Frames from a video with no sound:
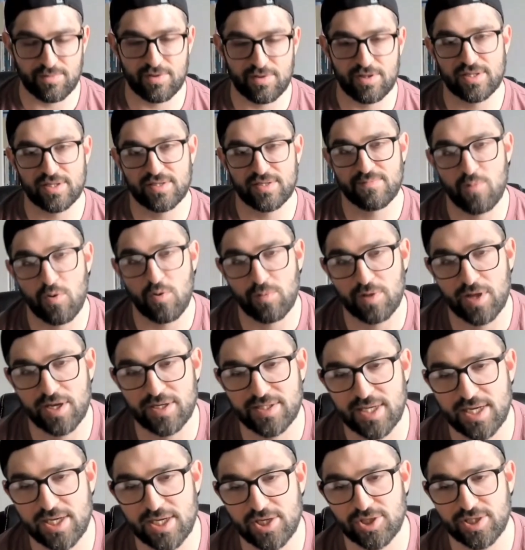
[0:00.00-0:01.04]
of this
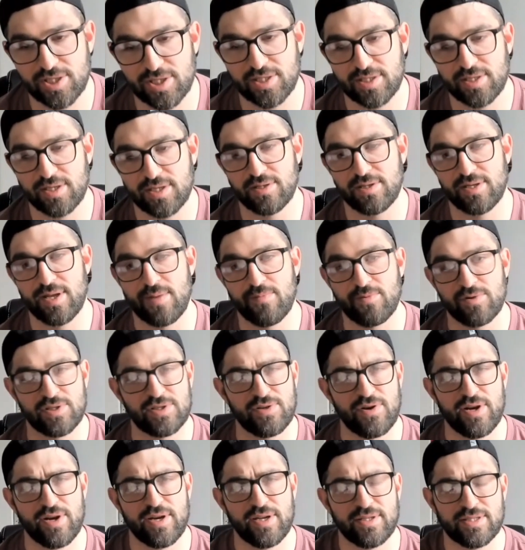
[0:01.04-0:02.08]
mobilization and
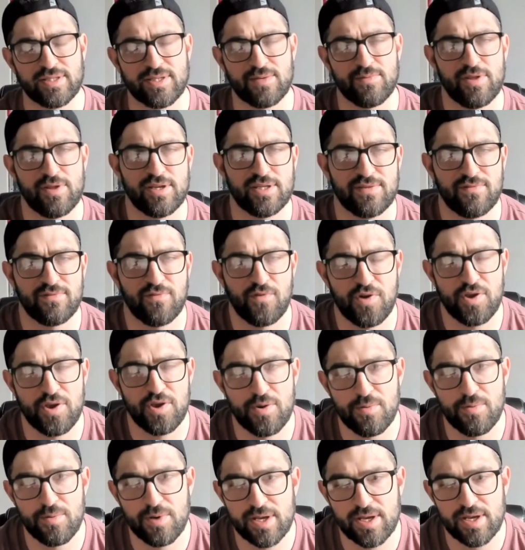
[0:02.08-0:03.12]
demonstrating some of this for
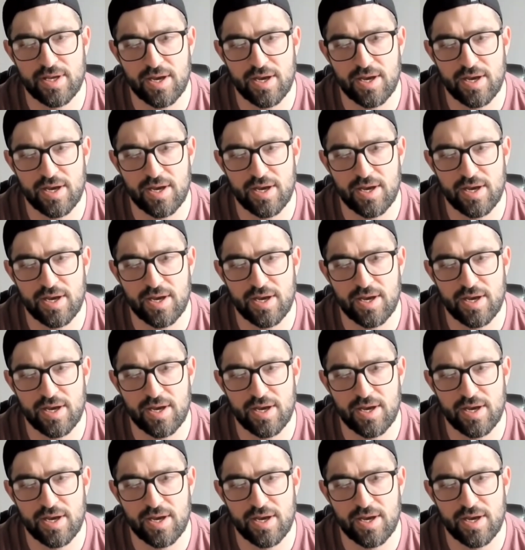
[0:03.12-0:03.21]
you